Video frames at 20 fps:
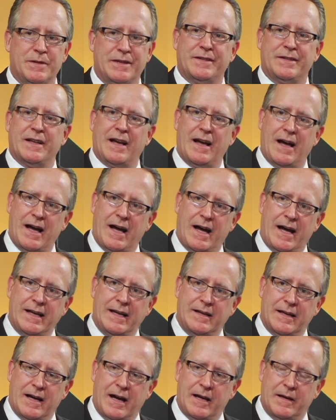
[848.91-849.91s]
is,
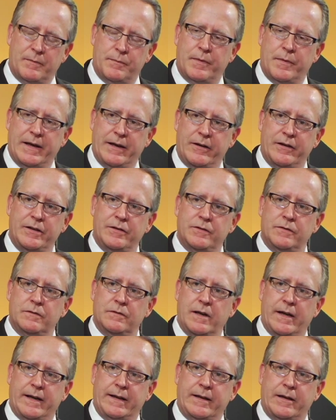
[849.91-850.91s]
I admire you,
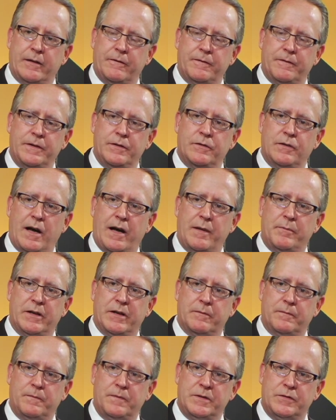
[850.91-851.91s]
I care for you, I'm
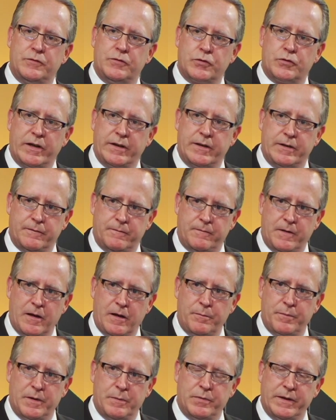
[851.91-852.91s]
going to try to
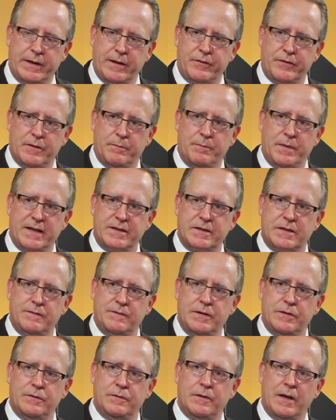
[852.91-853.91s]
develop and bring out the best
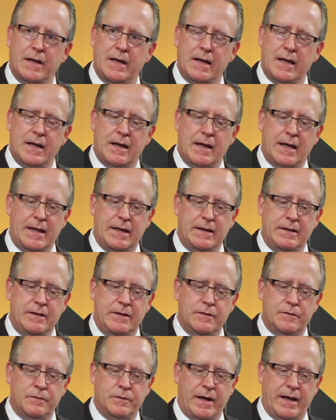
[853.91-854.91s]
of you in
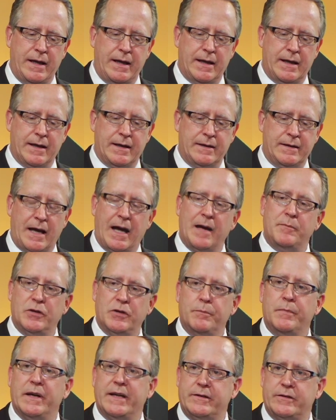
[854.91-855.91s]
you, and I'm
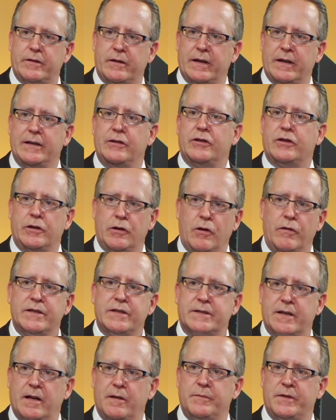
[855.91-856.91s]
your mentor, and you can
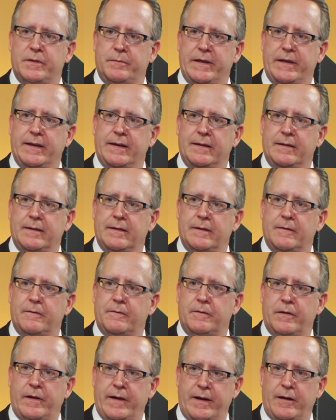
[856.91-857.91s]
always come to me
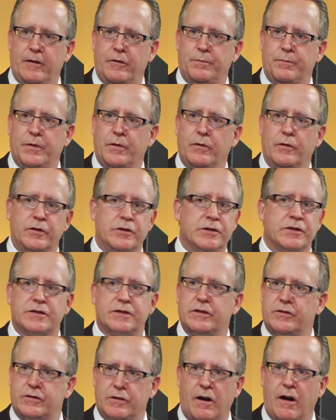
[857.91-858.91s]
for help or
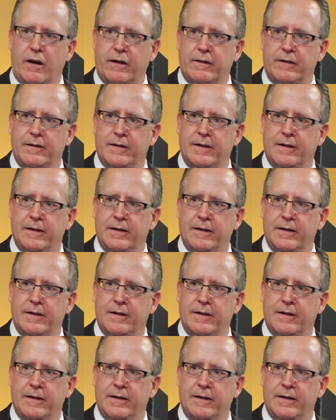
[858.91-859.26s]
just to talk.